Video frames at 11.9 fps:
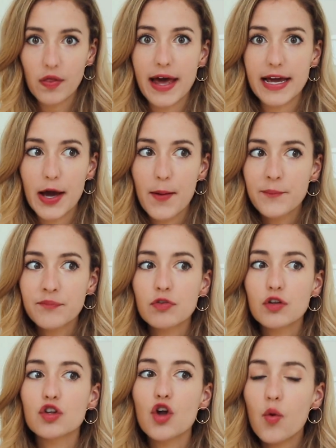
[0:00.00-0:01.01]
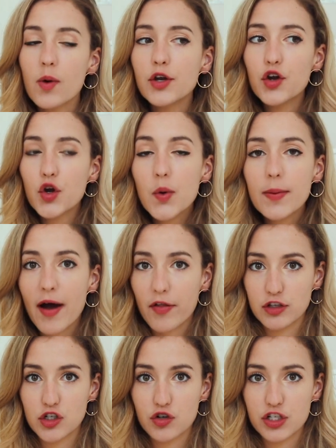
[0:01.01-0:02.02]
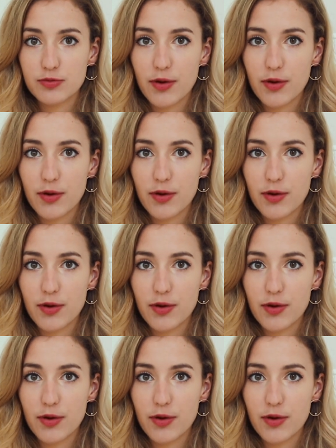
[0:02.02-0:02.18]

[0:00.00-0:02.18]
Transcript: Like, no one knew about the Jonas